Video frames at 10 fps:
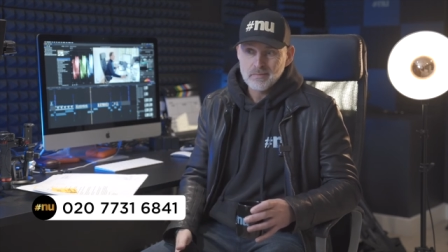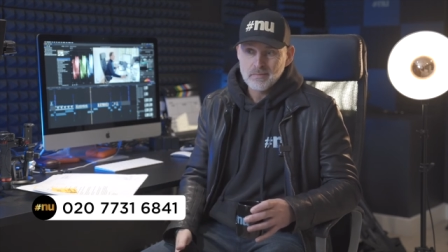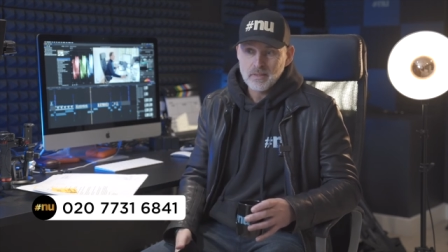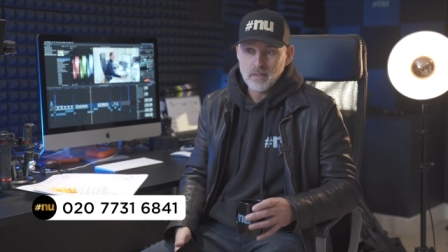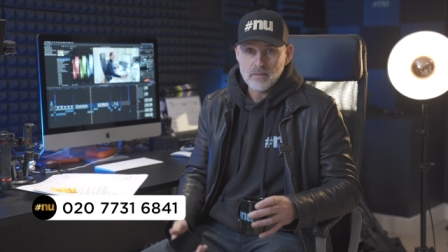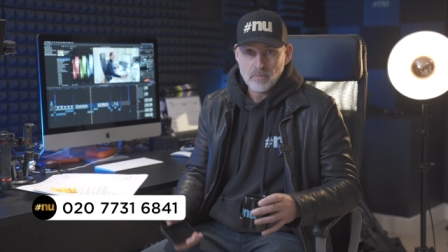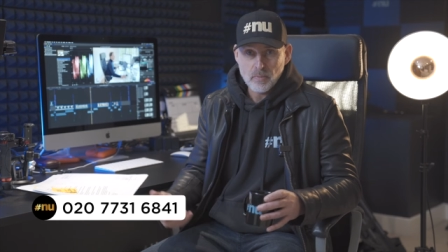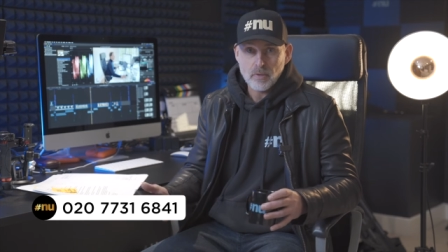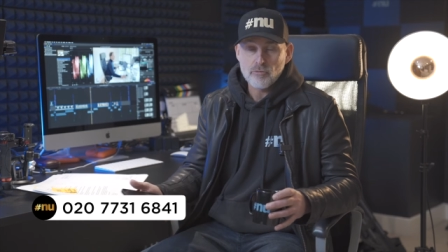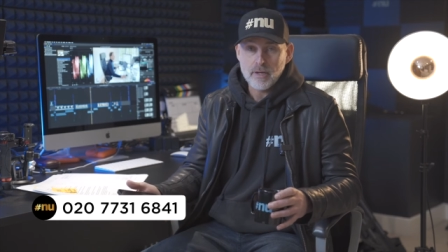You know, so we
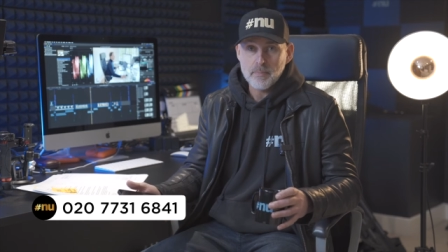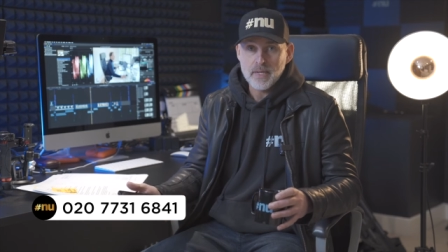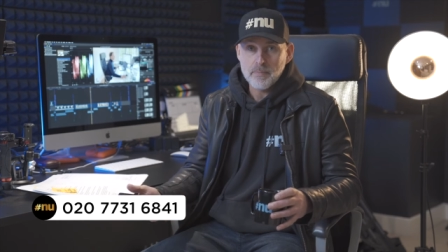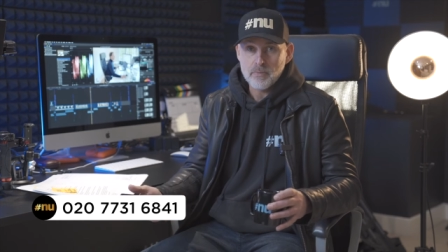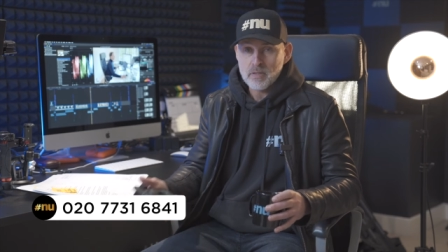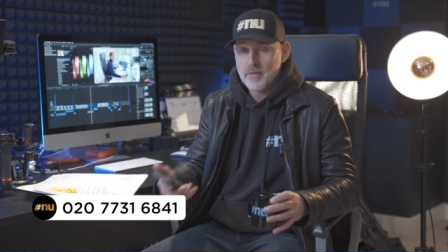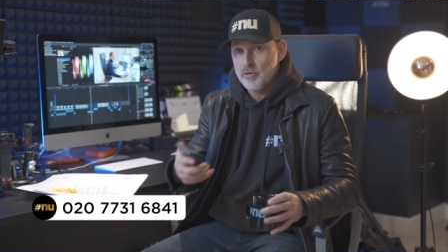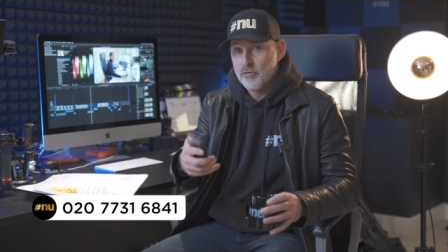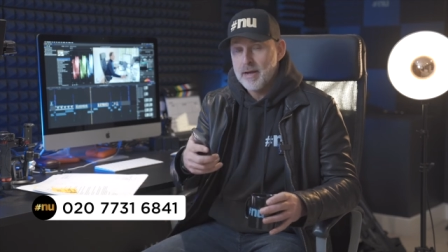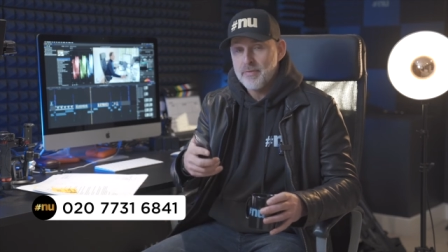want great people. So if
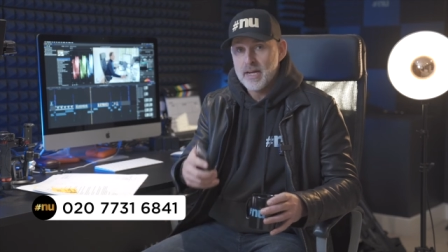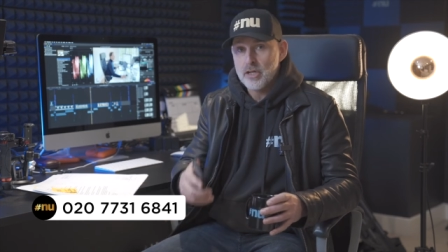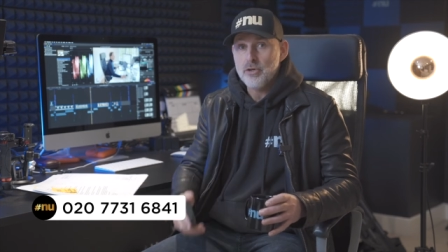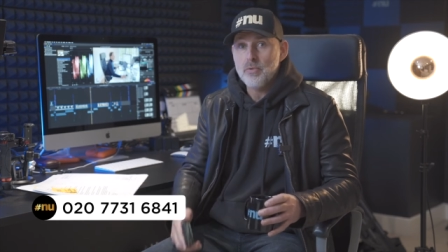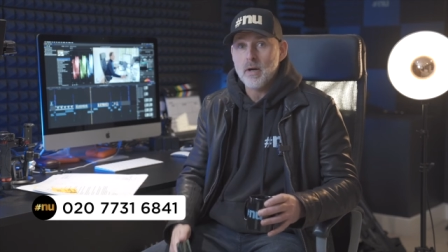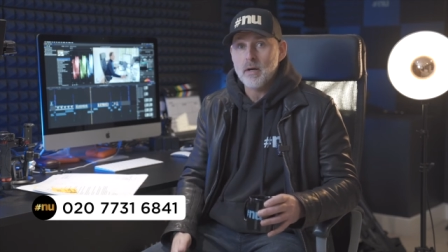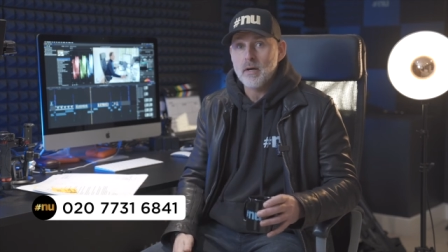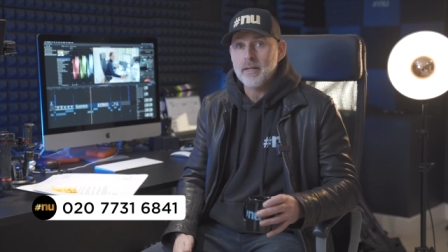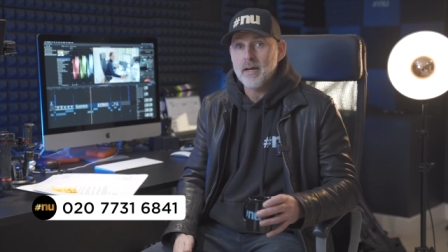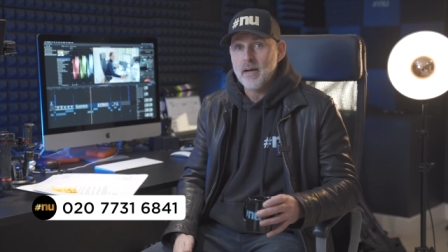you're out there and you
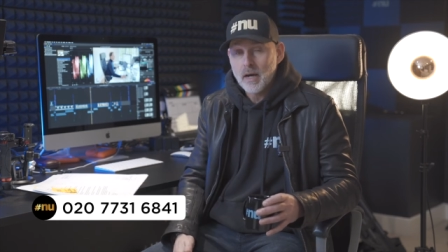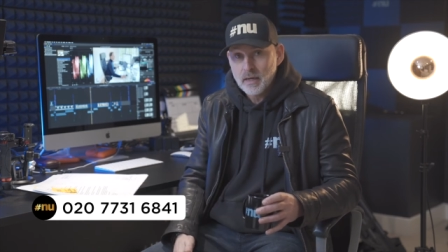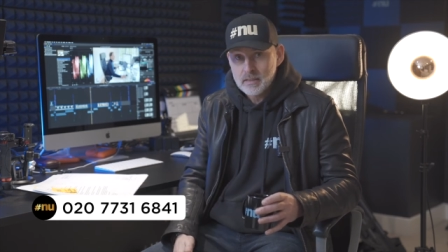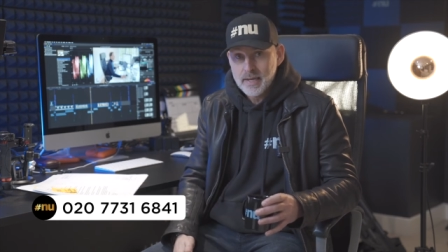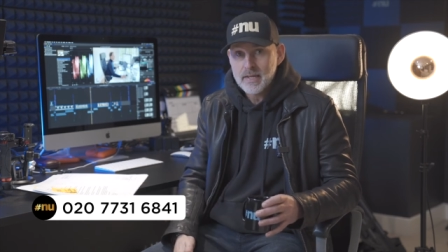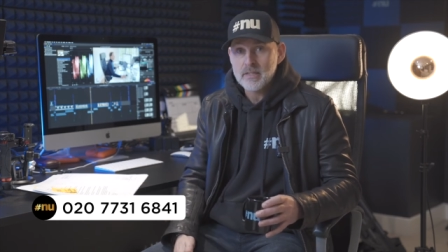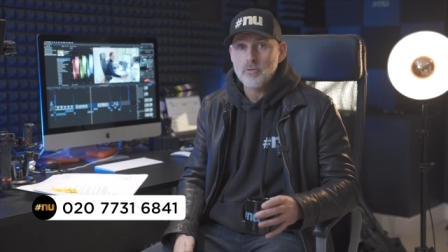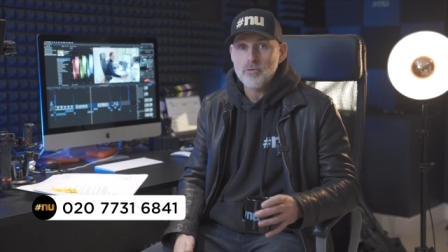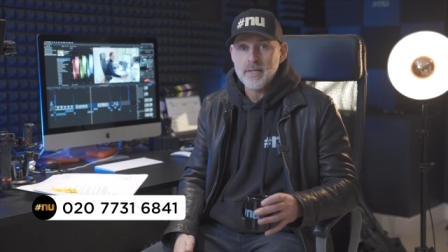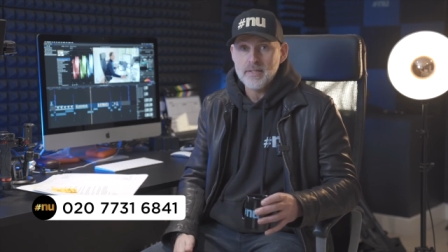are an architect
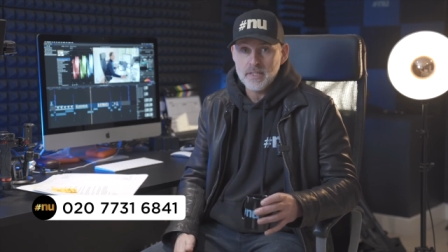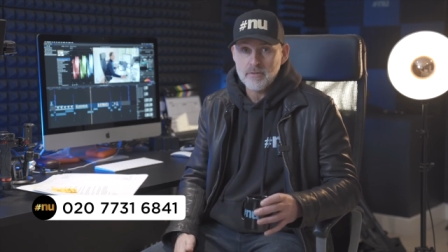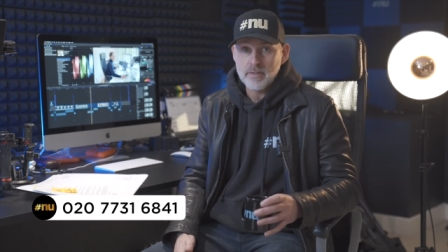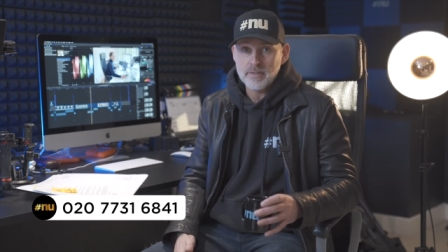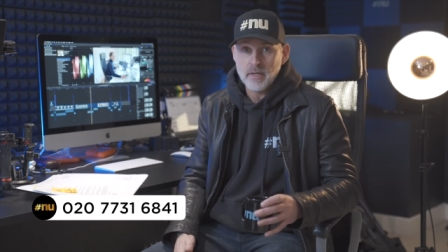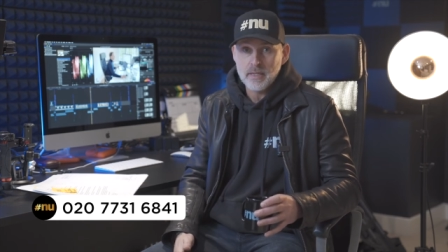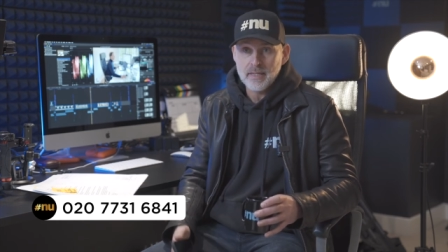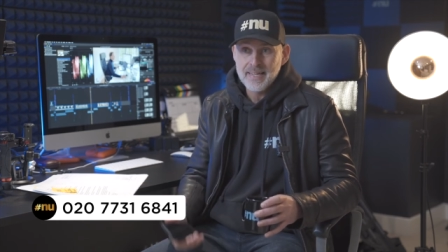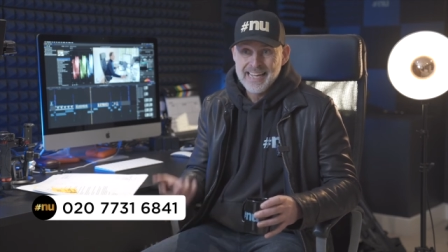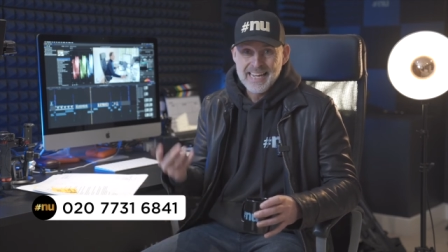or an interior designer,